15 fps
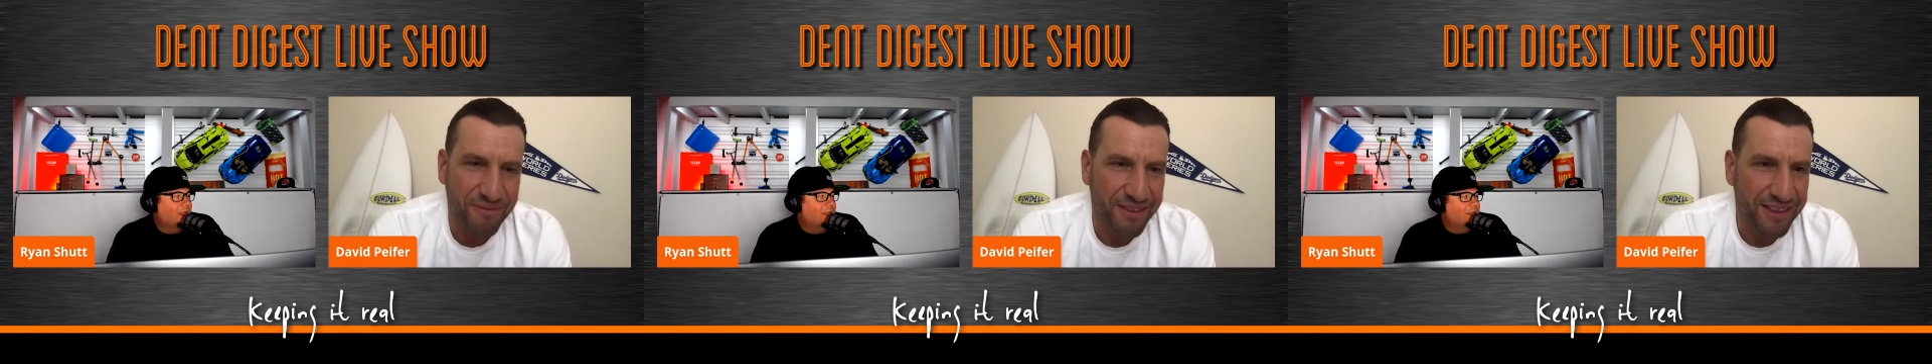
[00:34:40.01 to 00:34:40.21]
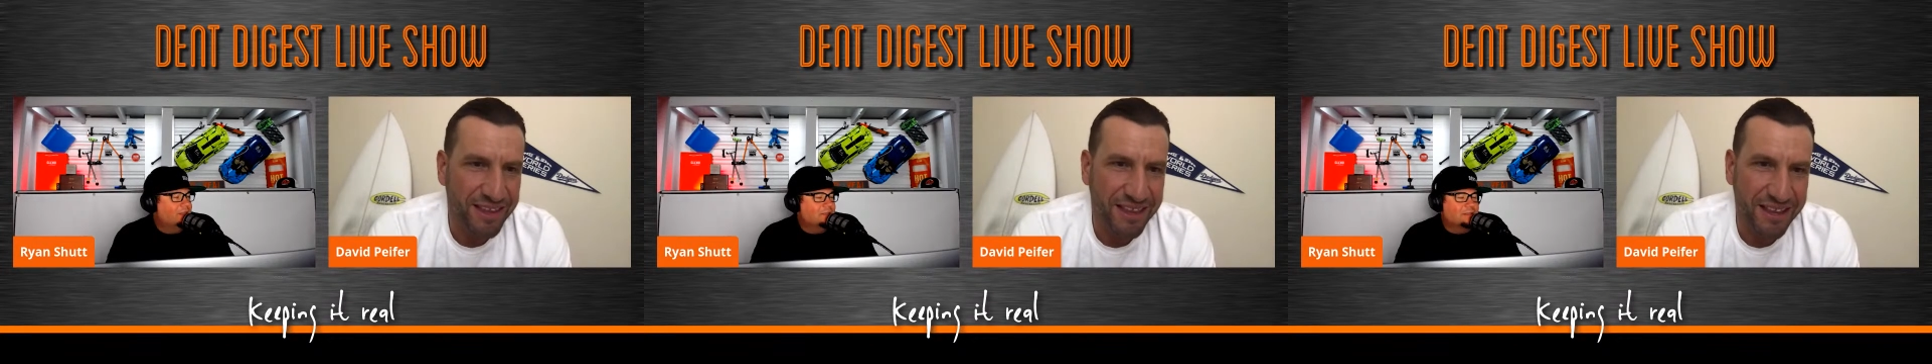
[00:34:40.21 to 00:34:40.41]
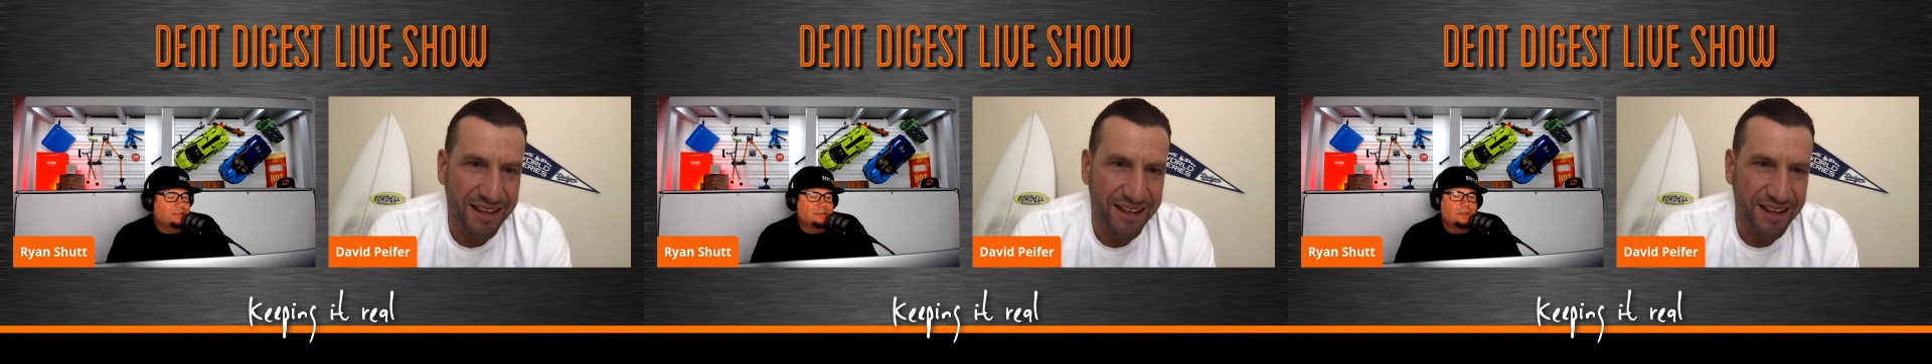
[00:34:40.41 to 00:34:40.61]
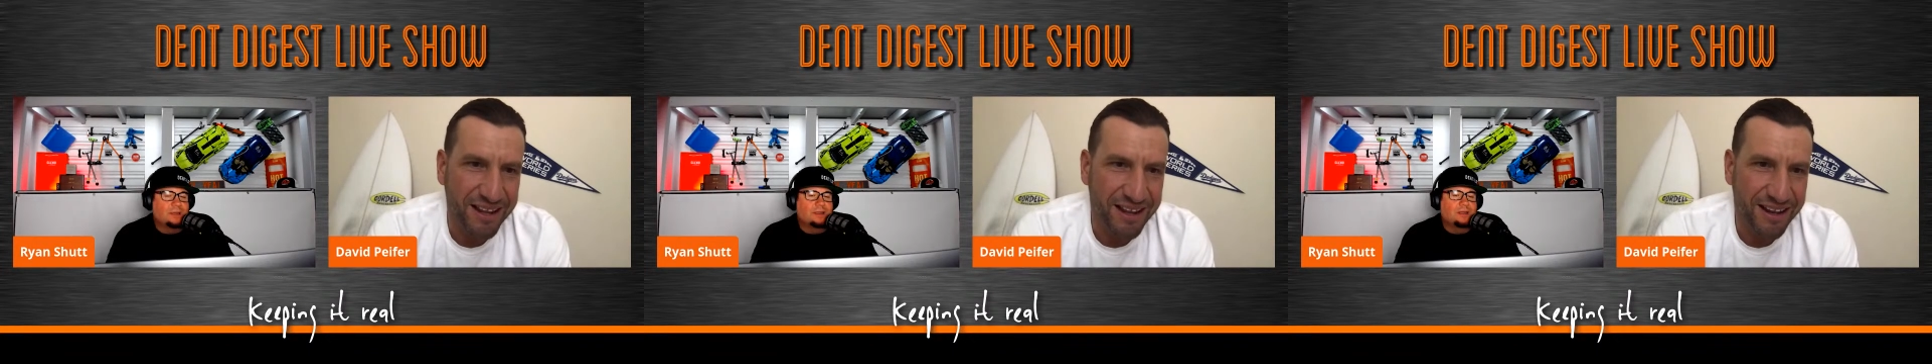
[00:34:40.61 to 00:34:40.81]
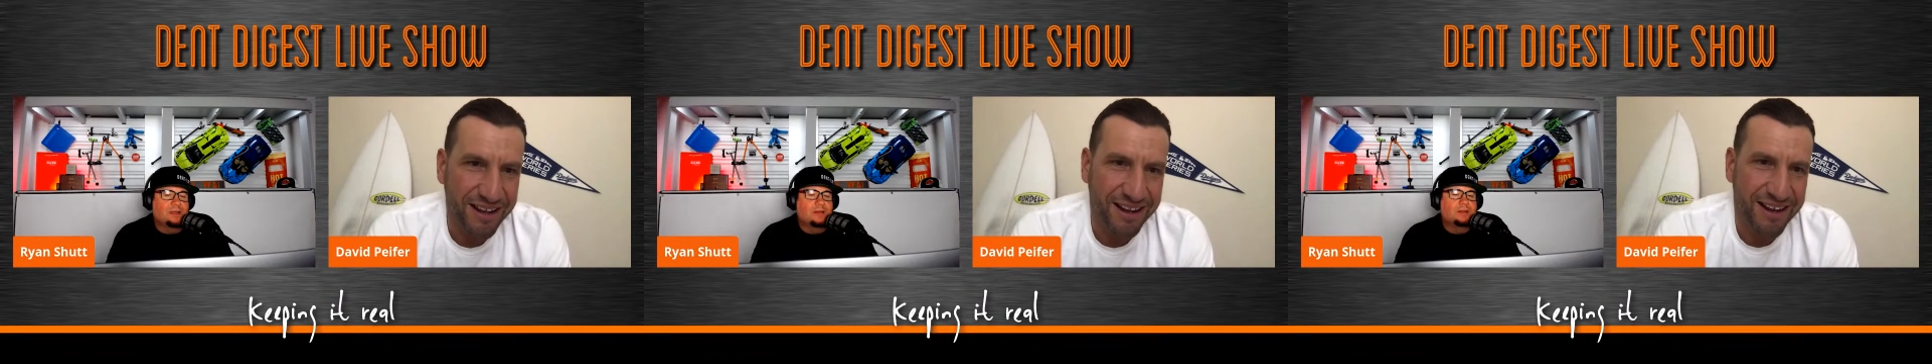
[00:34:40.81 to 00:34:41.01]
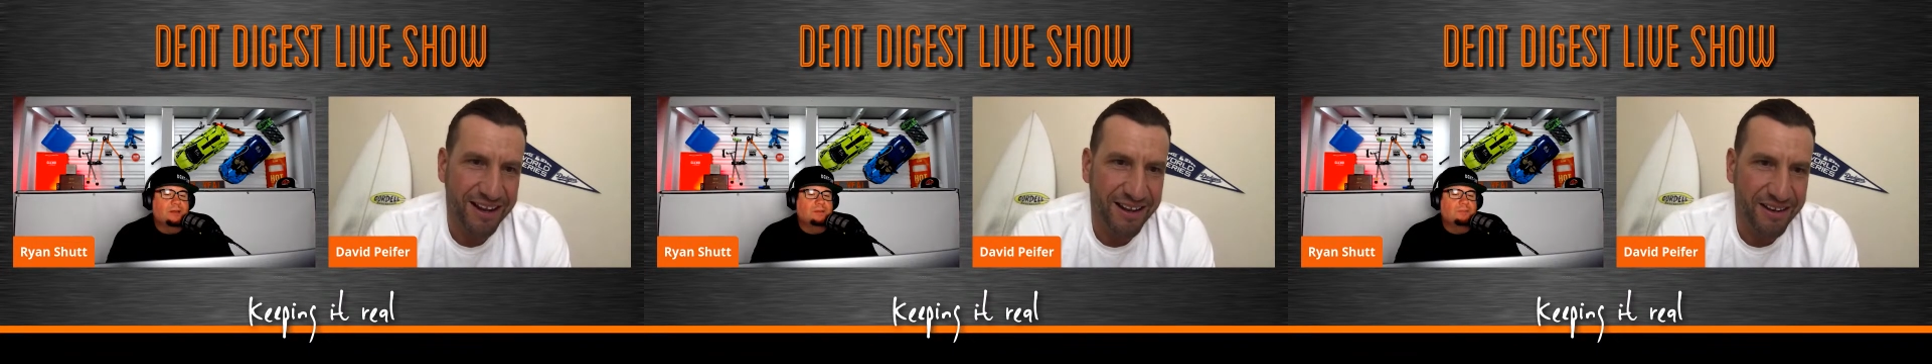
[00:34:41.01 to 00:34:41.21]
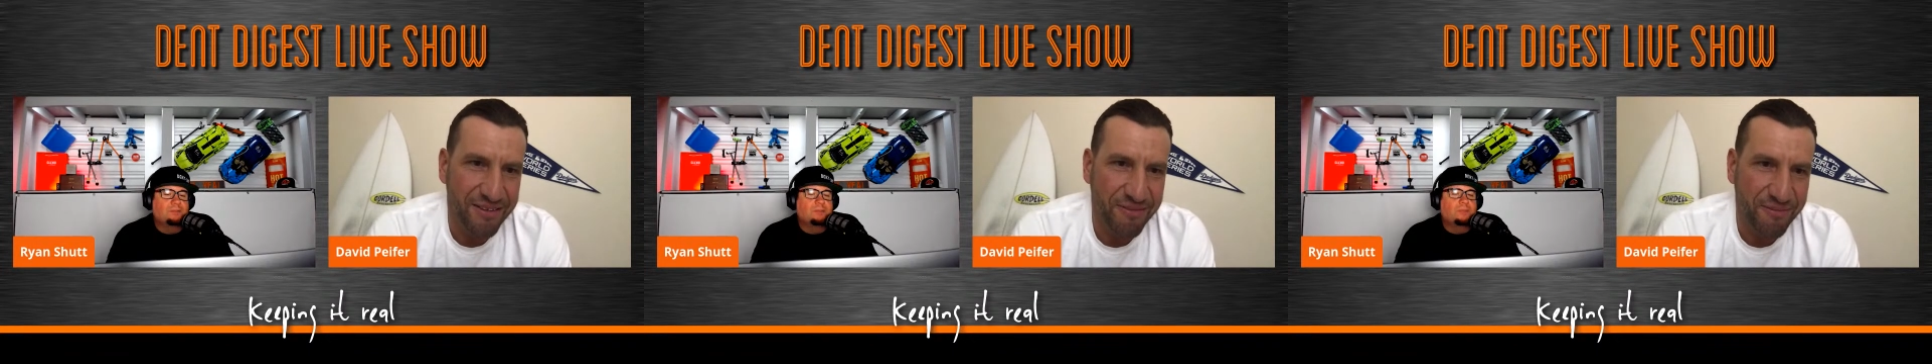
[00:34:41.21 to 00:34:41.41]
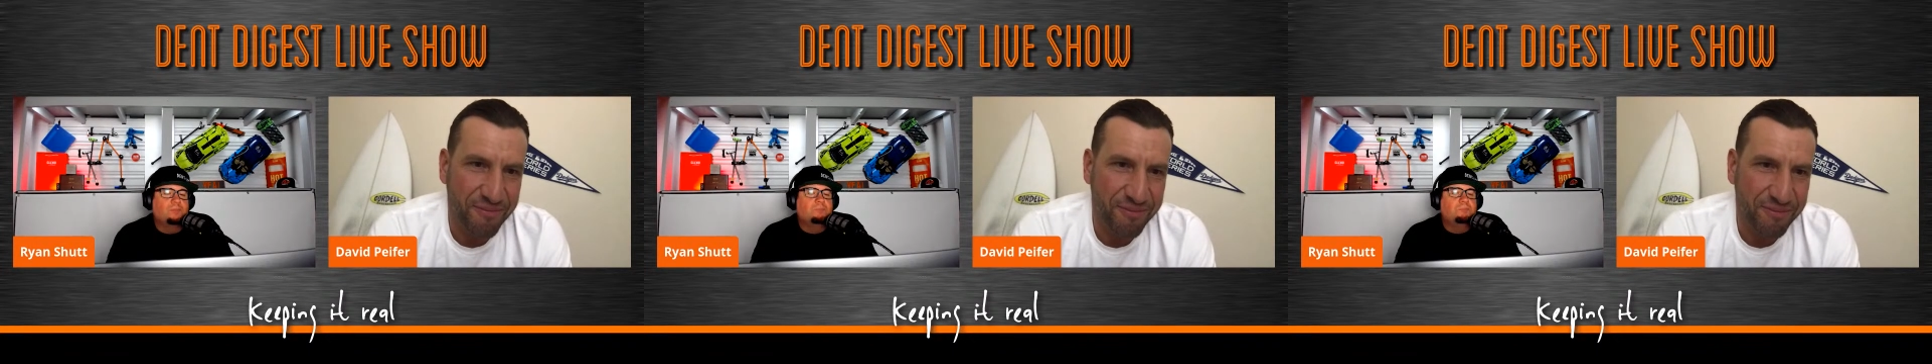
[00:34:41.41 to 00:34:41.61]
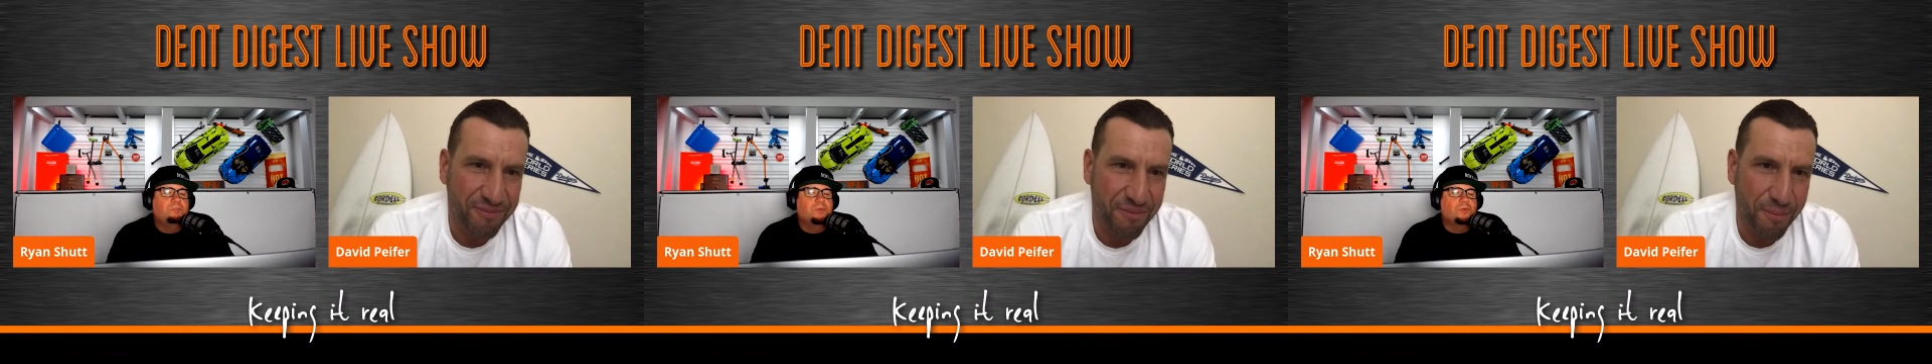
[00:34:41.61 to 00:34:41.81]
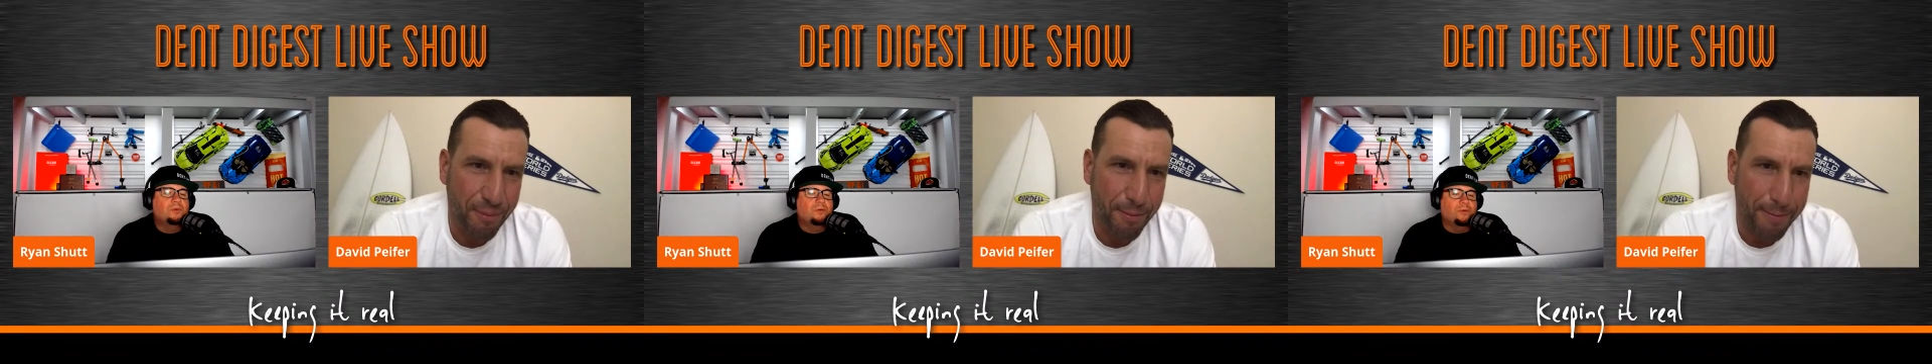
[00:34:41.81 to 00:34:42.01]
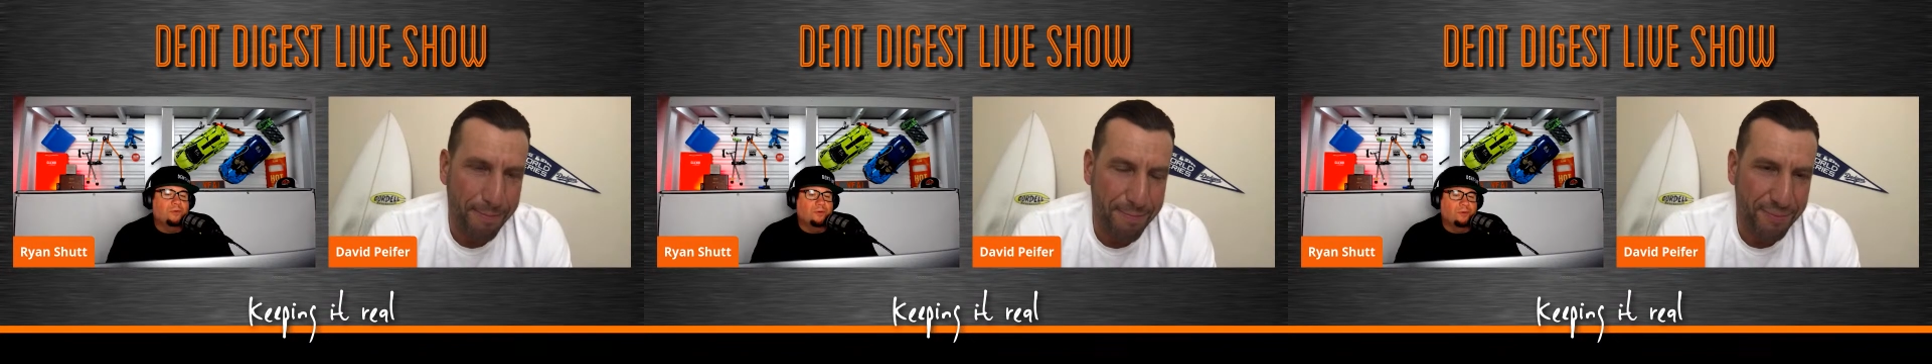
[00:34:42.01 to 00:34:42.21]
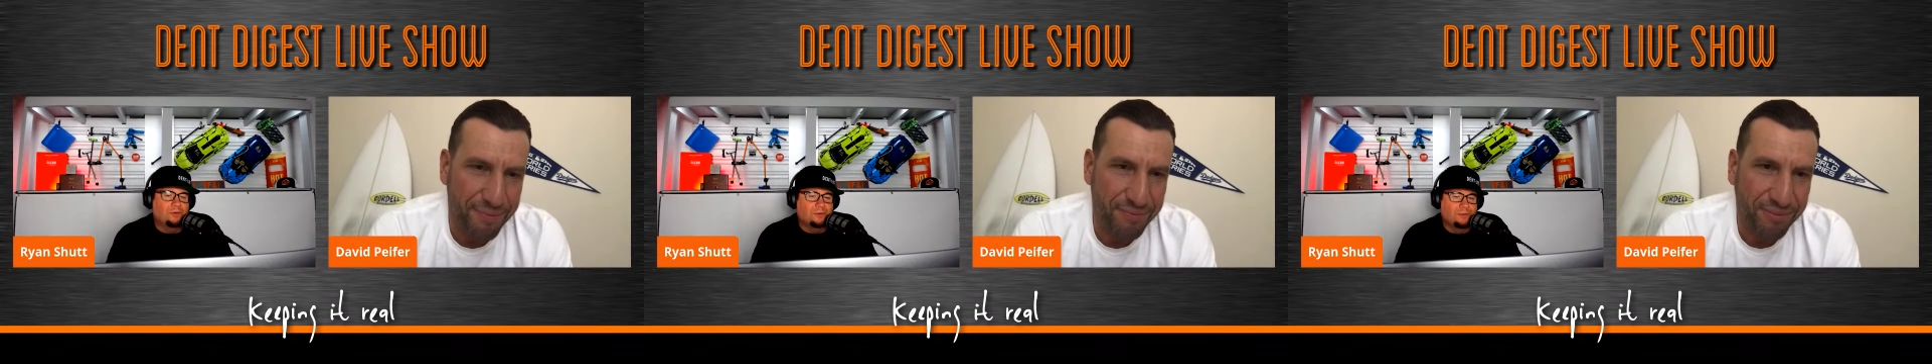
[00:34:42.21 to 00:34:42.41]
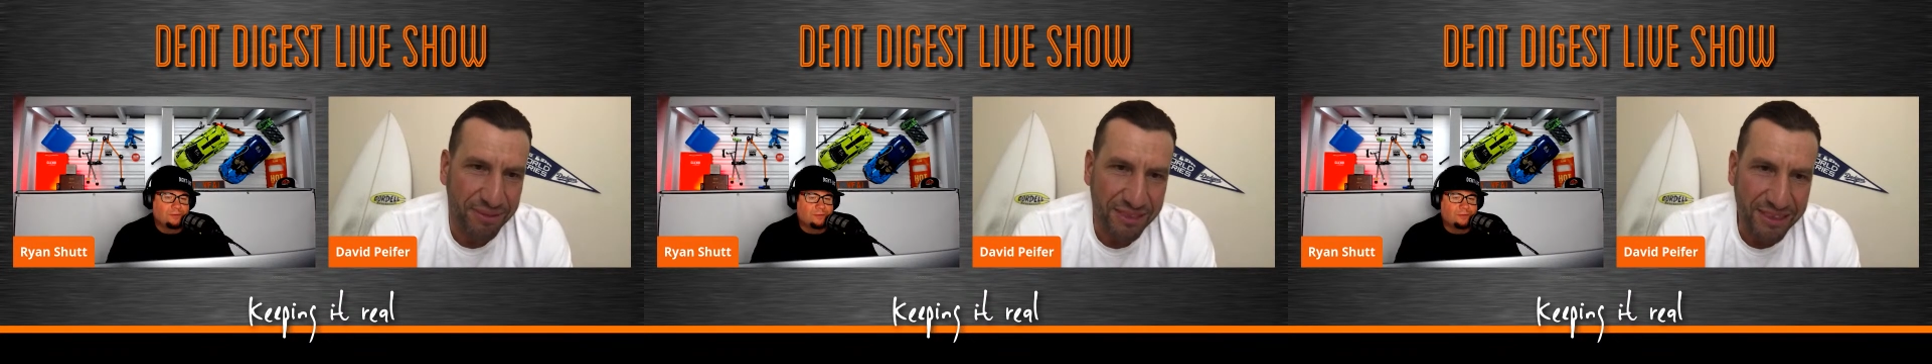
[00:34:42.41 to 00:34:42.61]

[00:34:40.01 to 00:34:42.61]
is brutal.